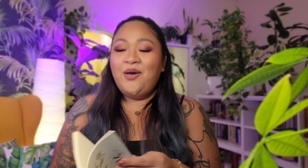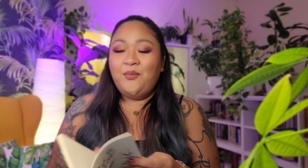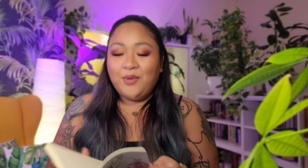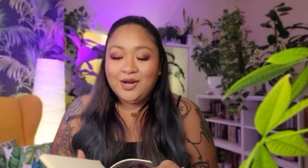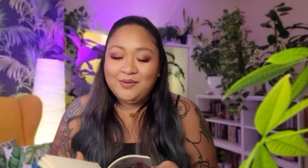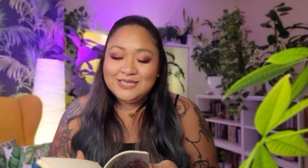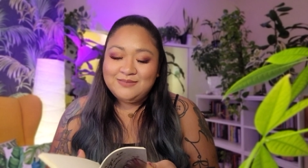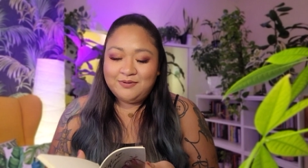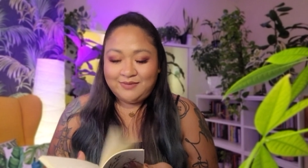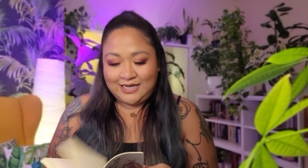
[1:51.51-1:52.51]
we're going
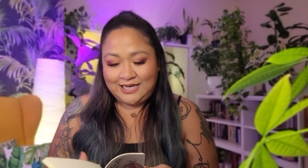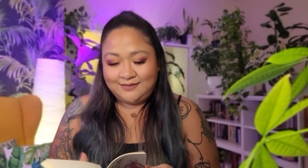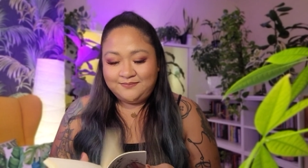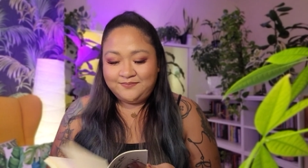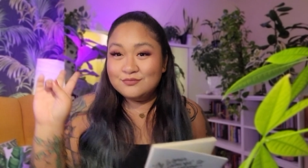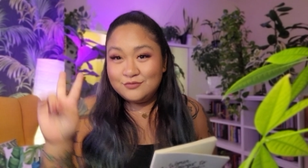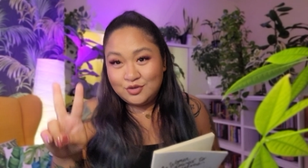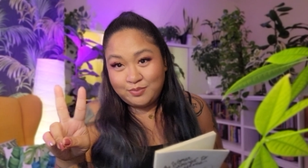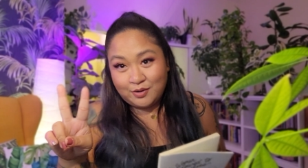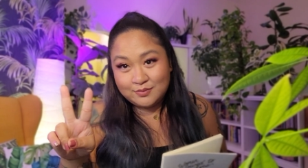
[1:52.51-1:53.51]
to be reading
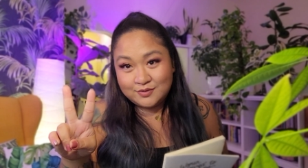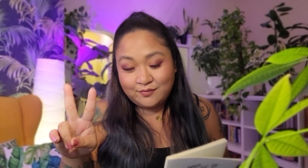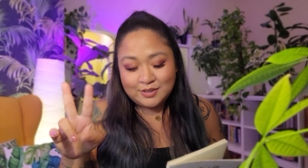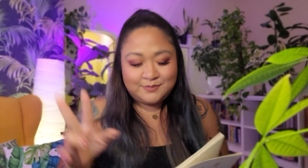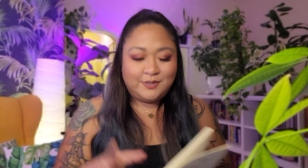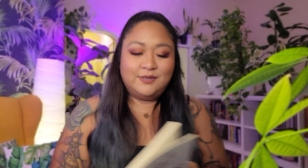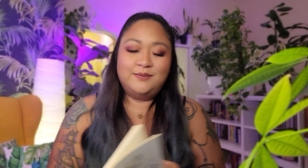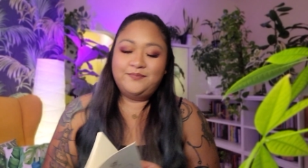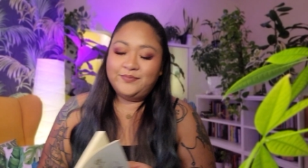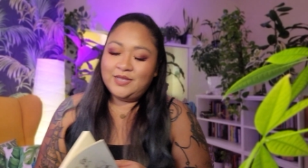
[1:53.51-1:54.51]
two poems from this
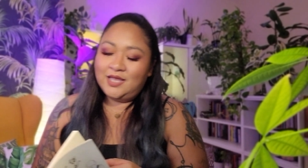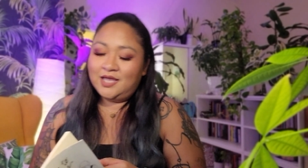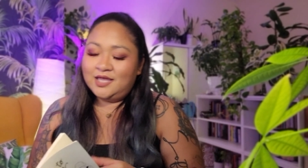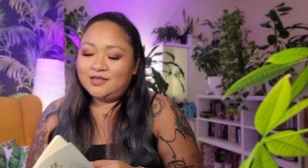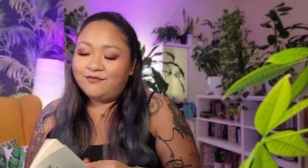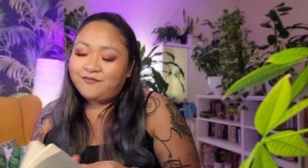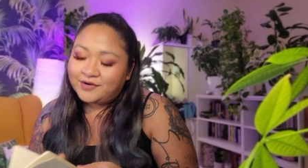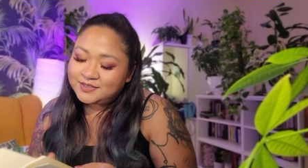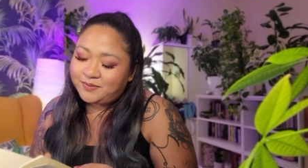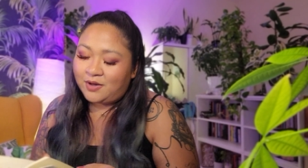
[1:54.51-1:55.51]
book. The
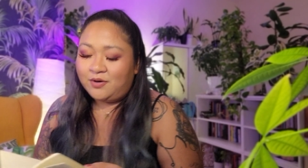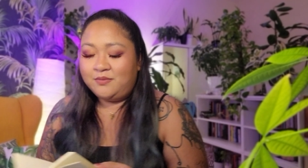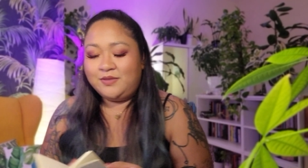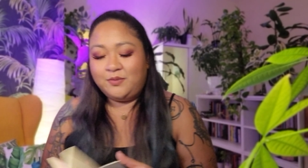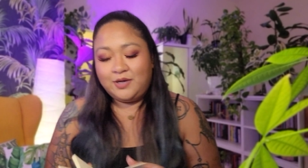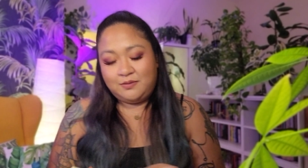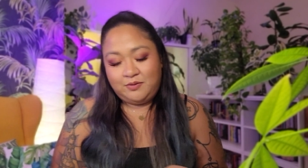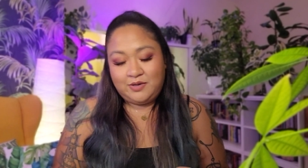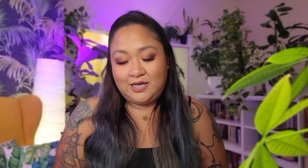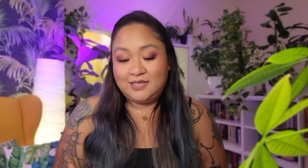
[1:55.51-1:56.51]
first poem that we're going to
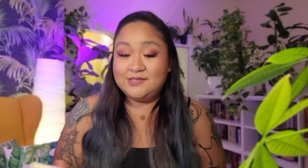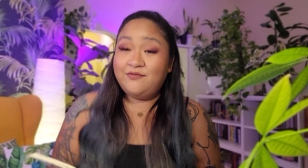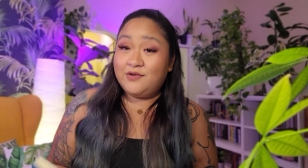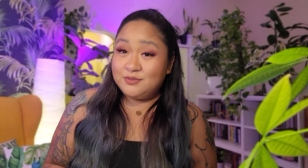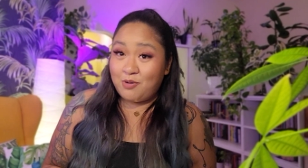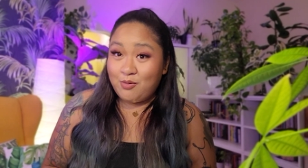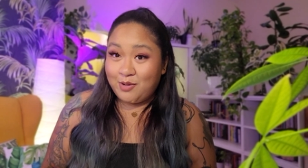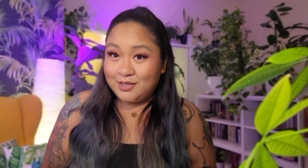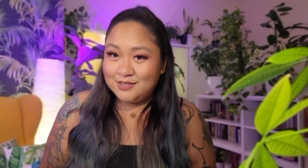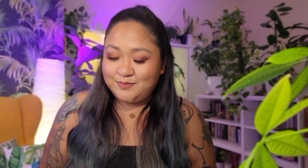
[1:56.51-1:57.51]
be reading is the first poem
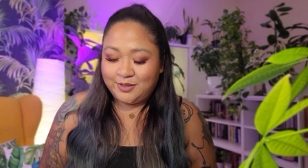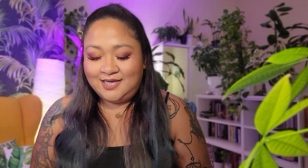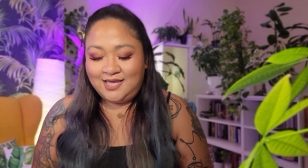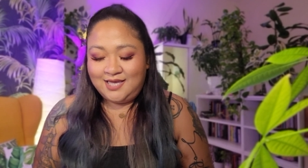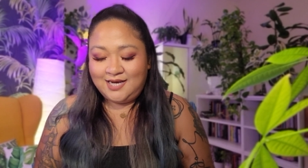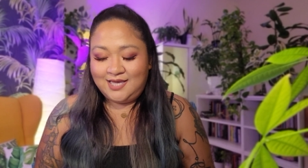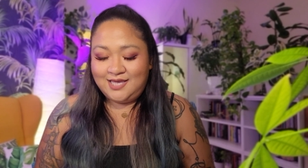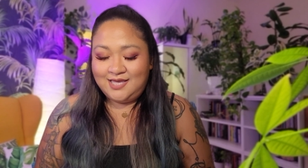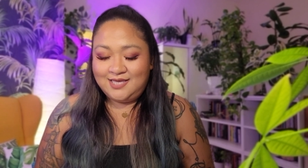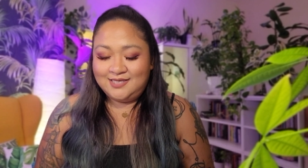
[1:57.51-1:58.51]
on this book. It
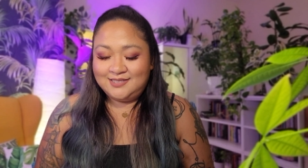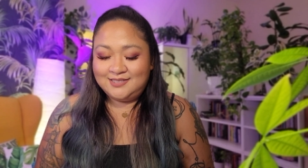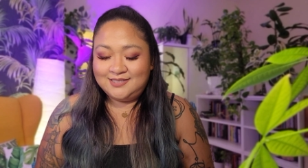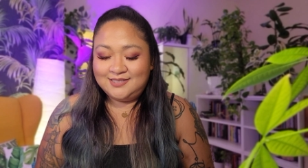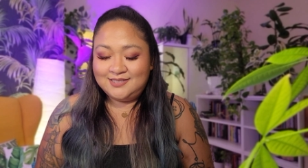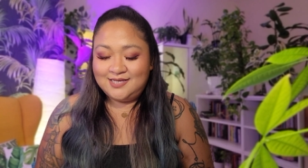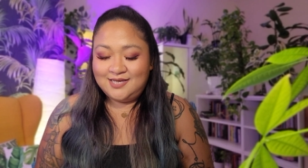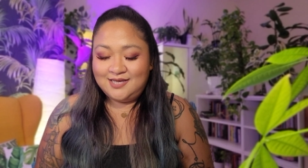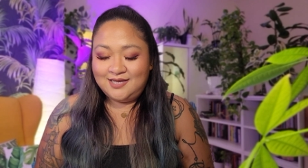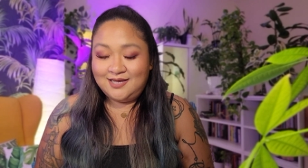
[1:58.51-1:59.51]
is
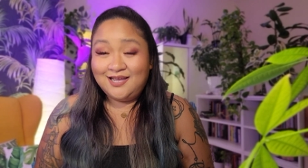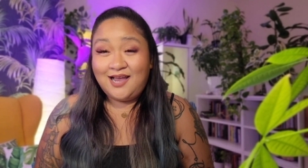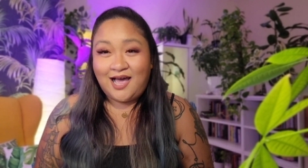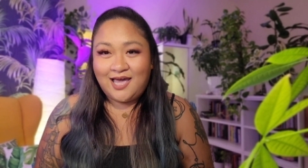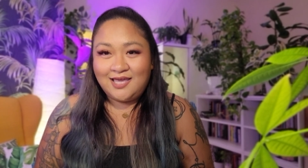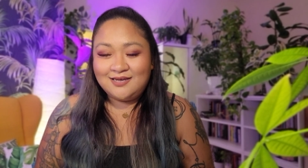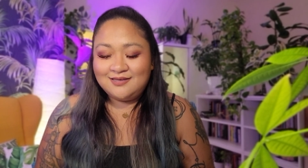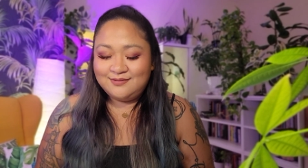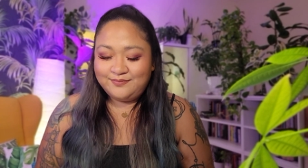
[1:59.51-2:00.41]
a guide.